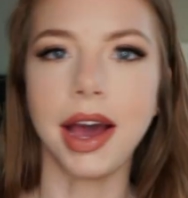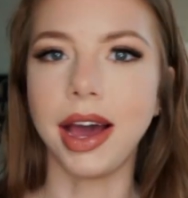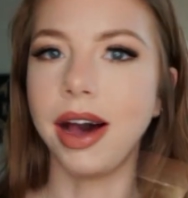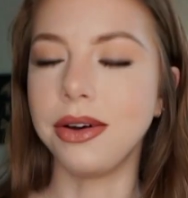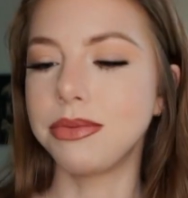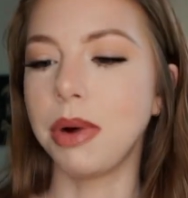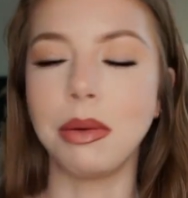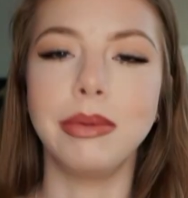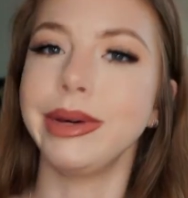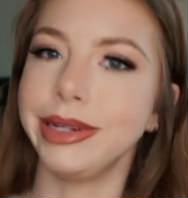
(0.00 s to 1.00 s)
I have
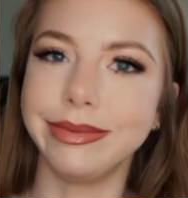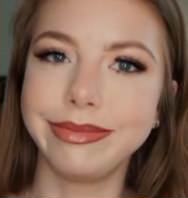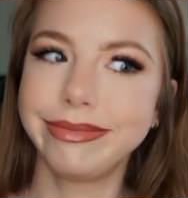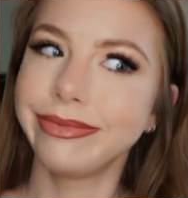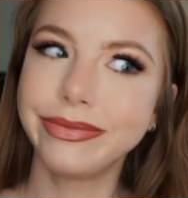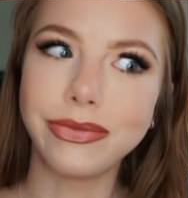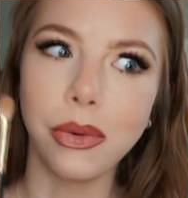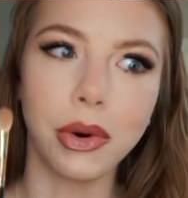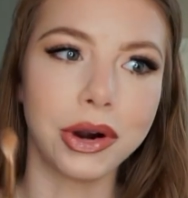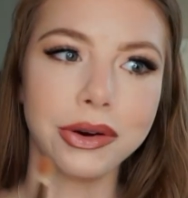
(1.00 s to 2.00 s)
probably
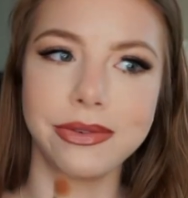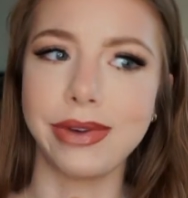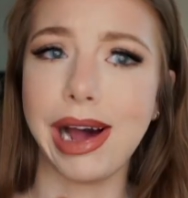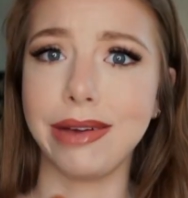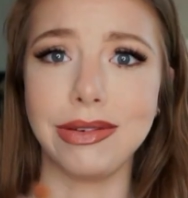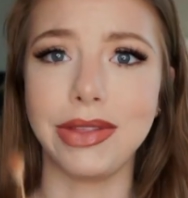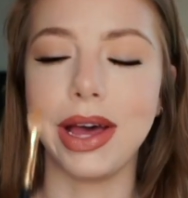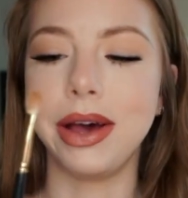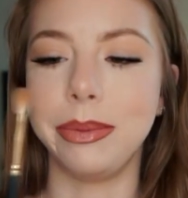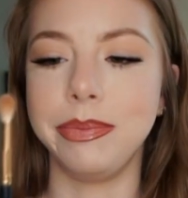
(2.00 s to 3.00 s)
4 or 5 of
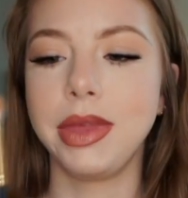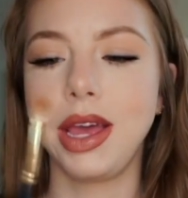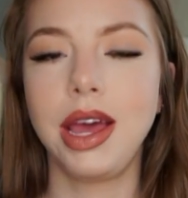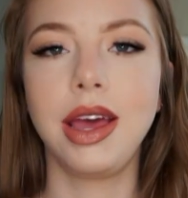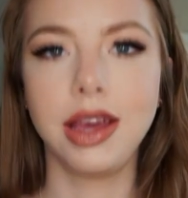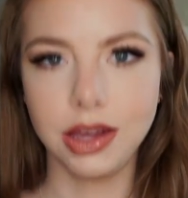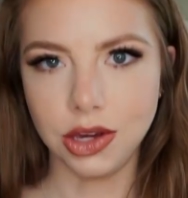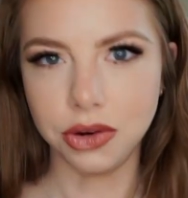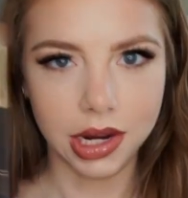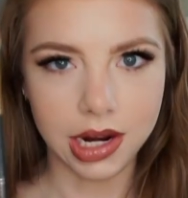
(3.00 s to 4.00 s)
them.
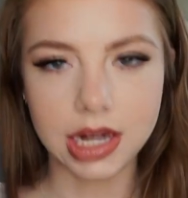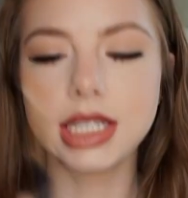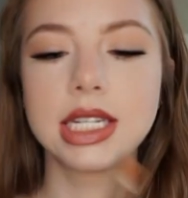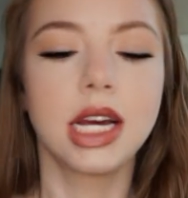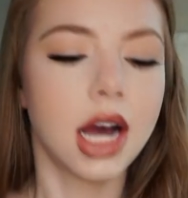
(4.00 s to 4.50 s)
You need it.